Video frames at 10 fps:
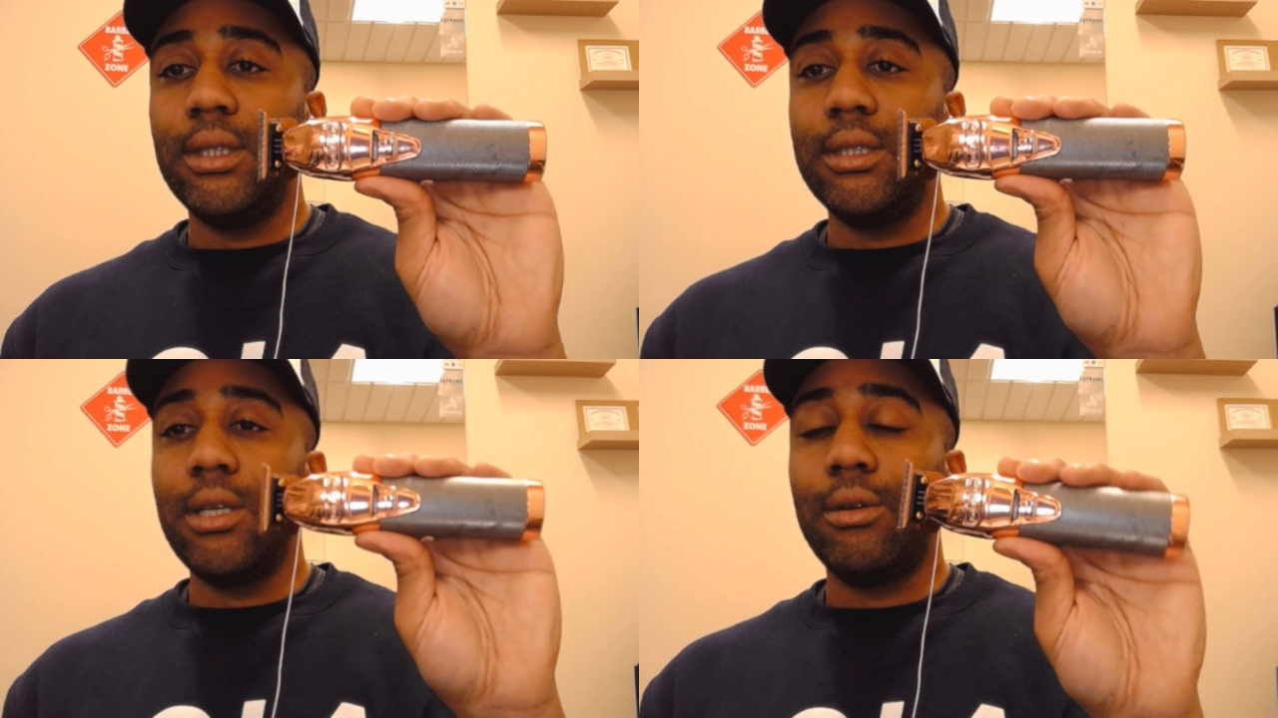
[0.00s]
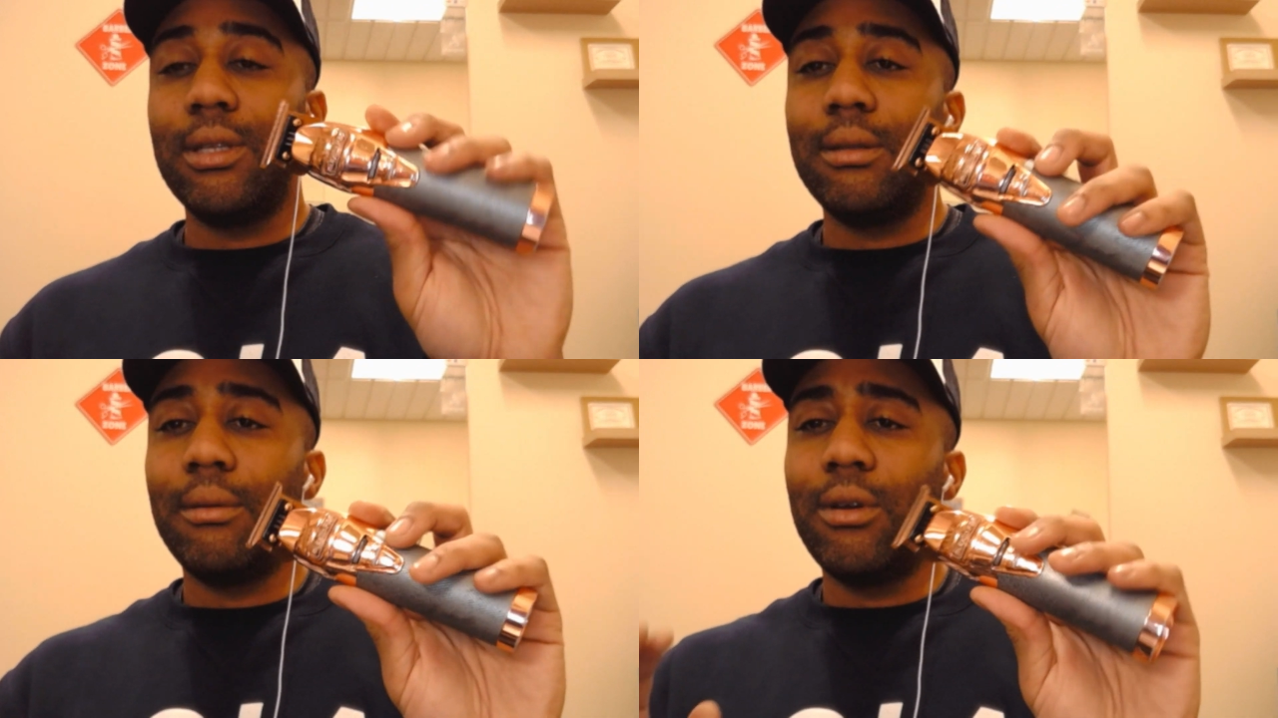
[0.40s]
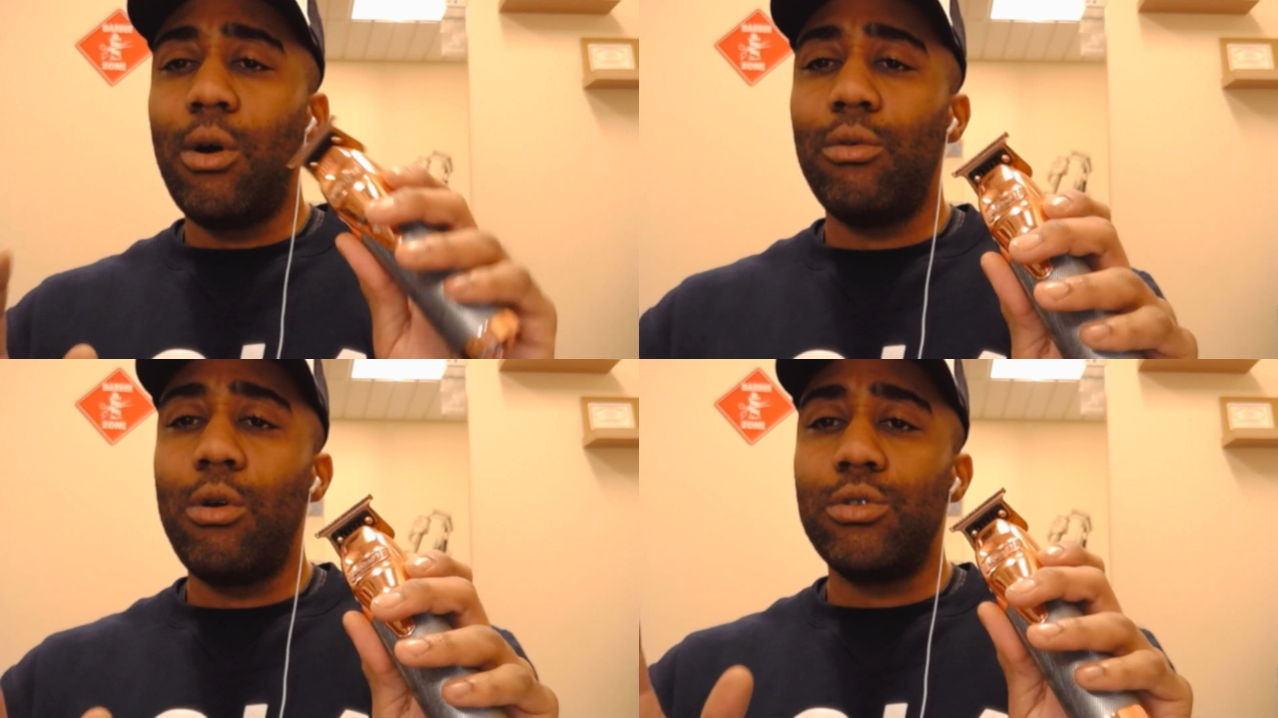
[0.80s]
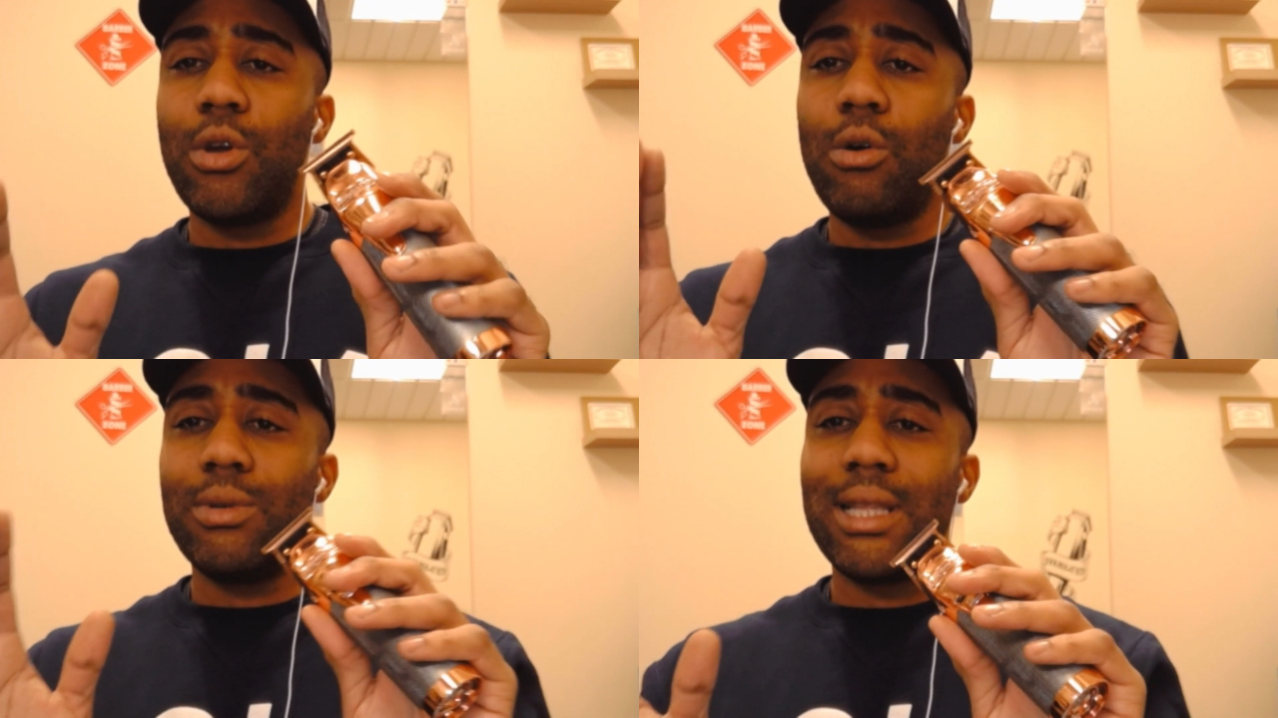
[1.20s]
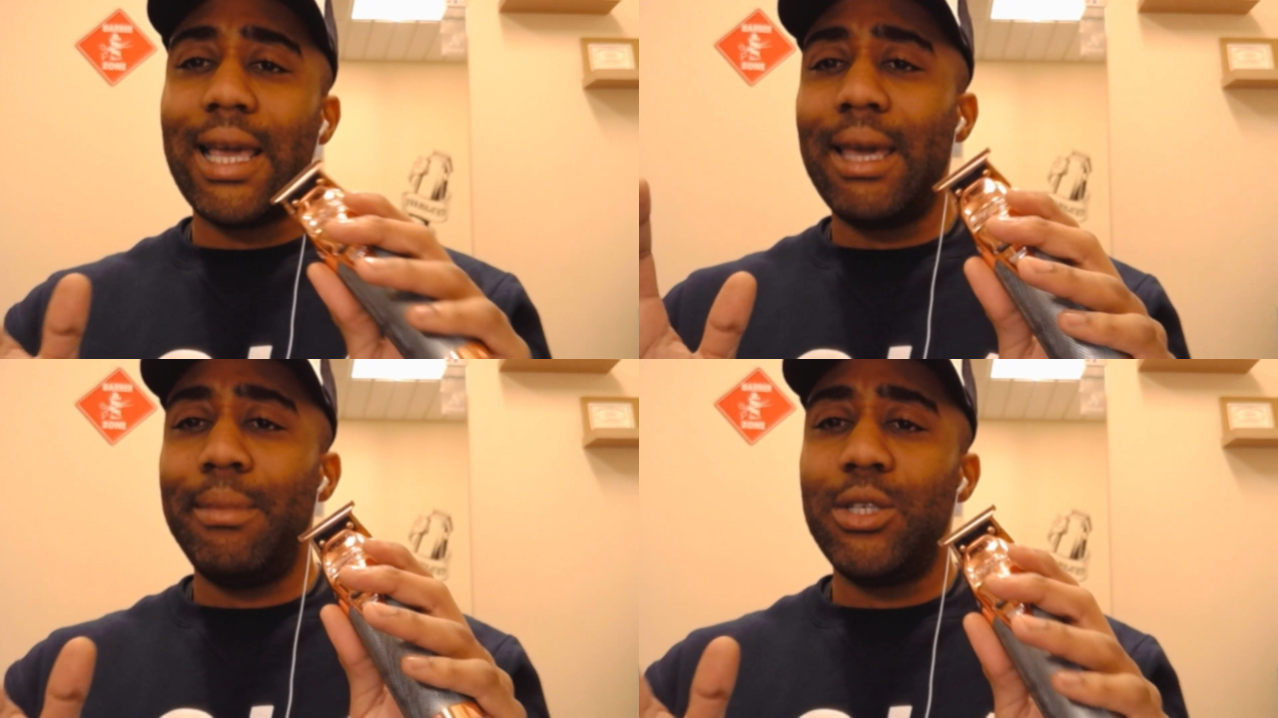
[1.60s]
So the rose gold was
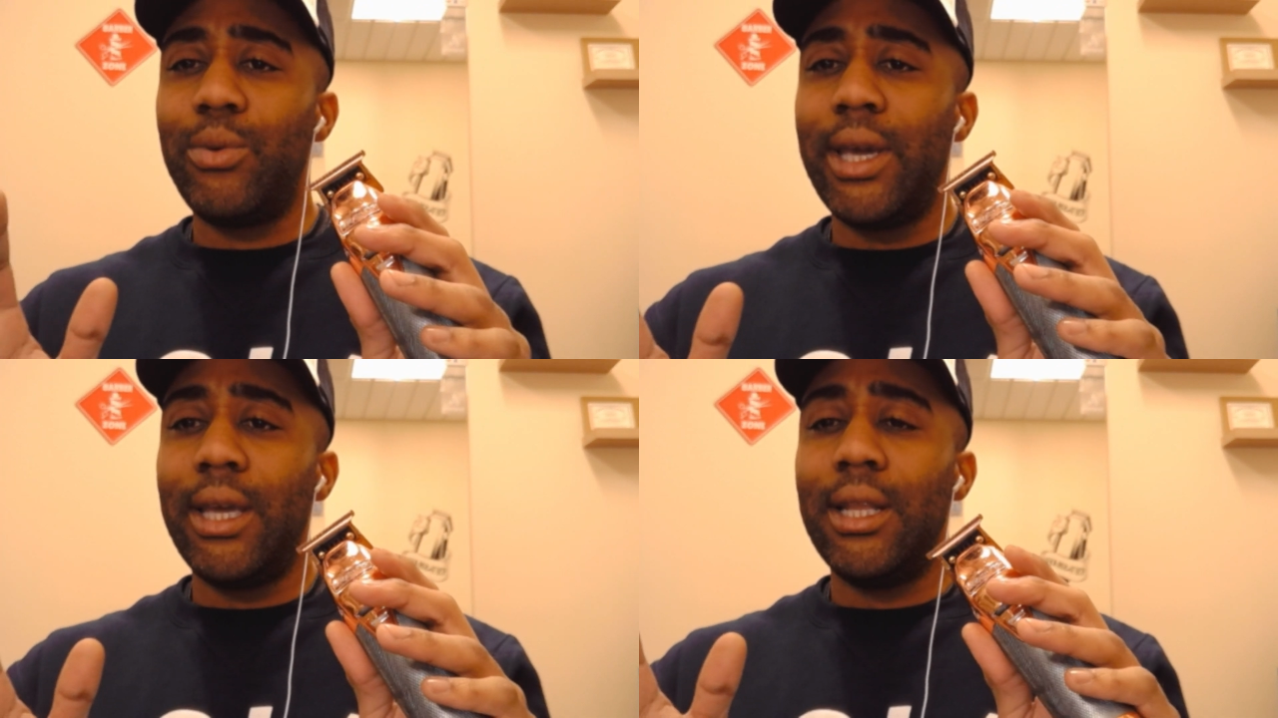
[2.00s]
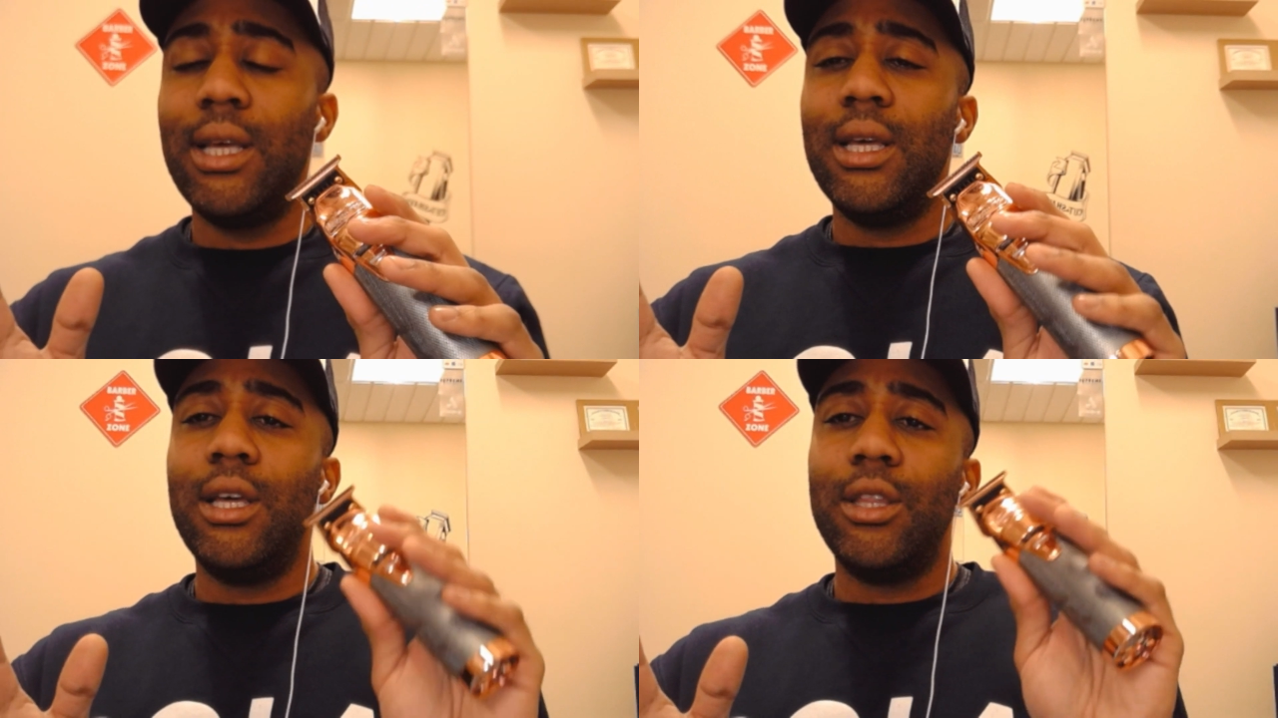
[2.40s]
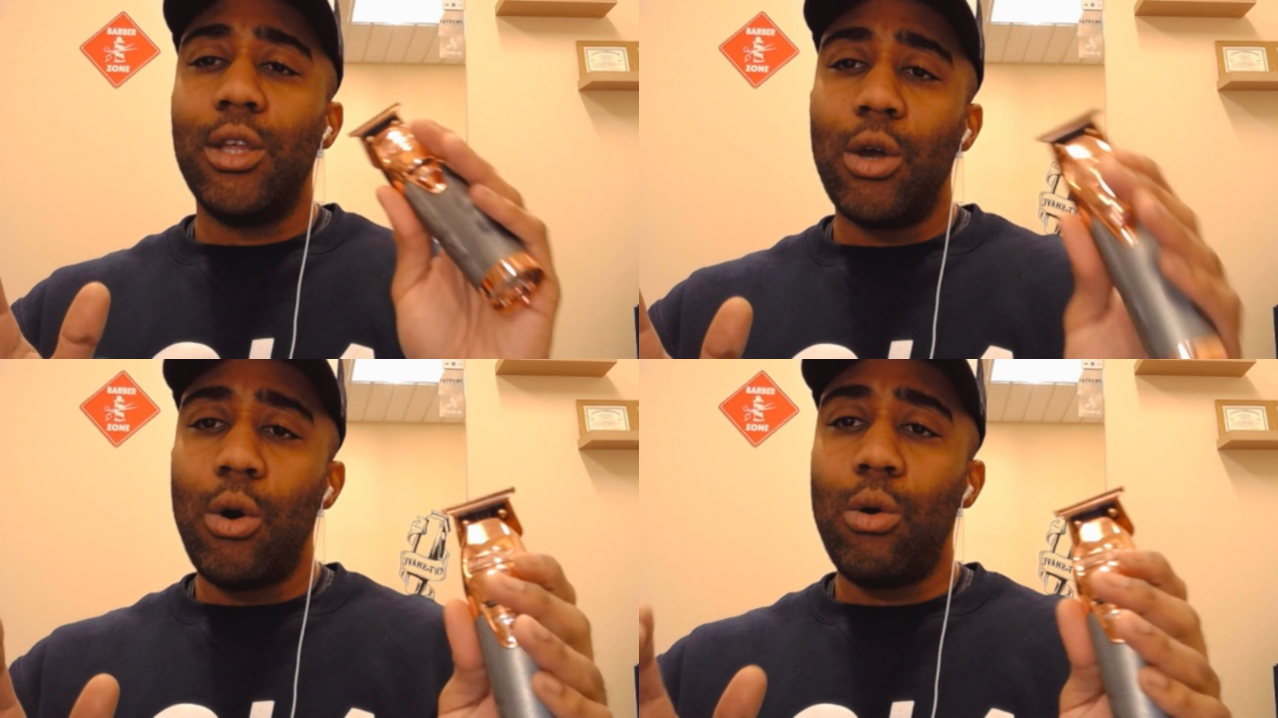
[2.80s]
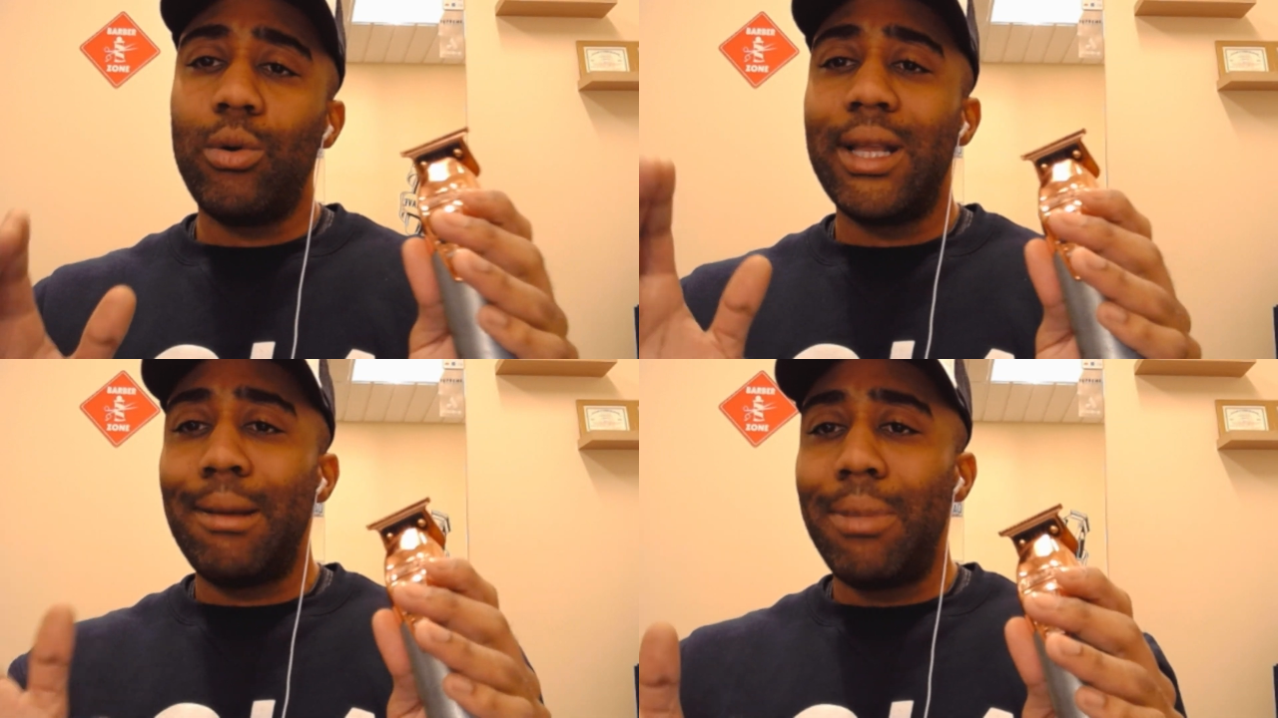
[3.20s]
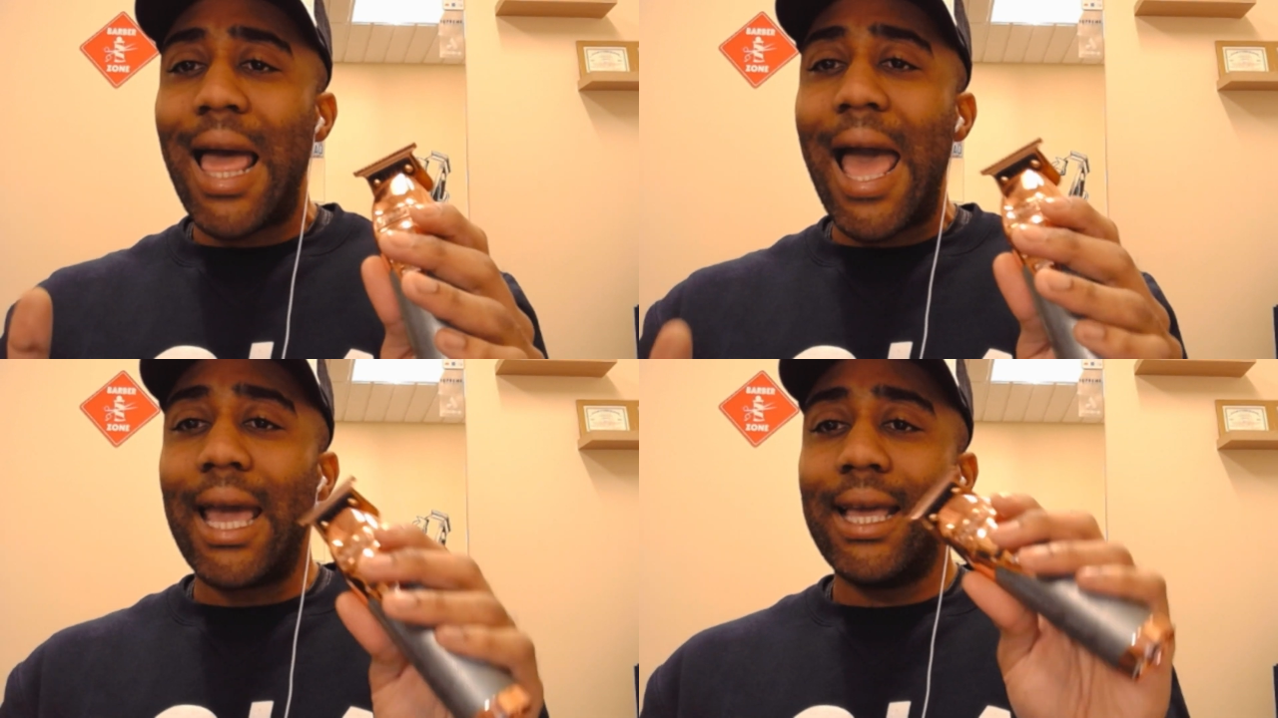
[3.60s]
like in between the gold and the
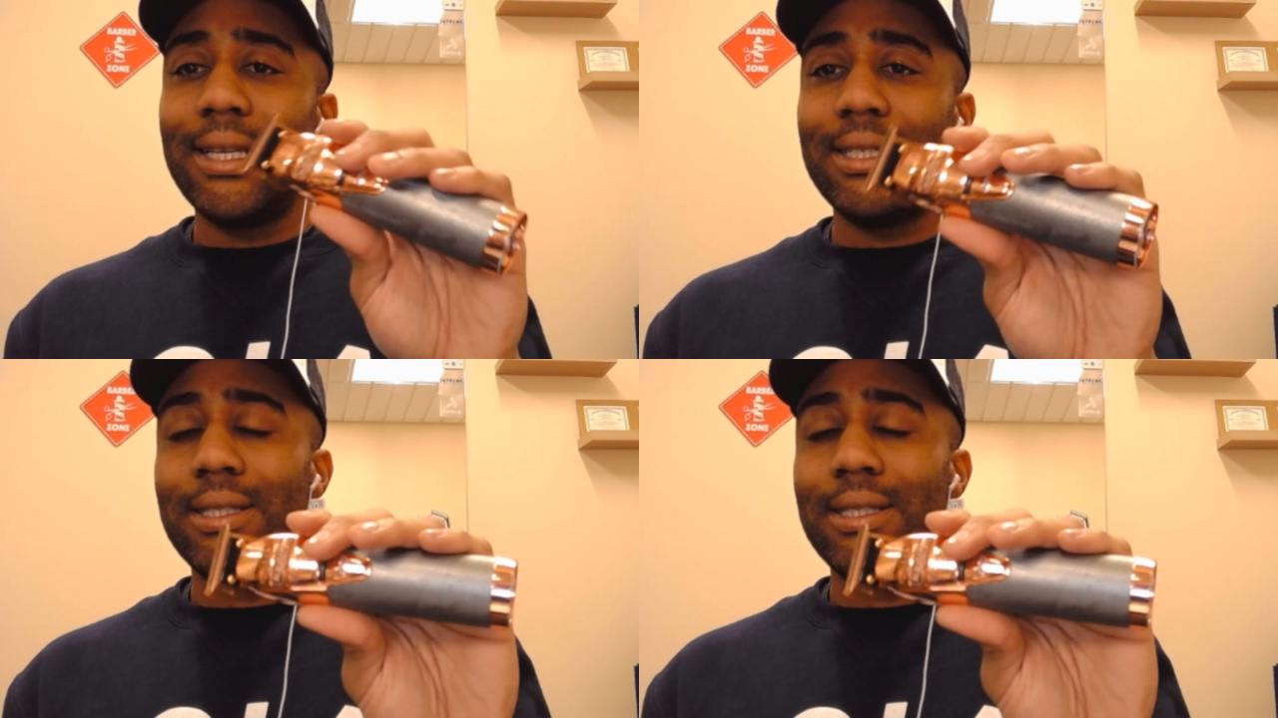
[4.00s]
black.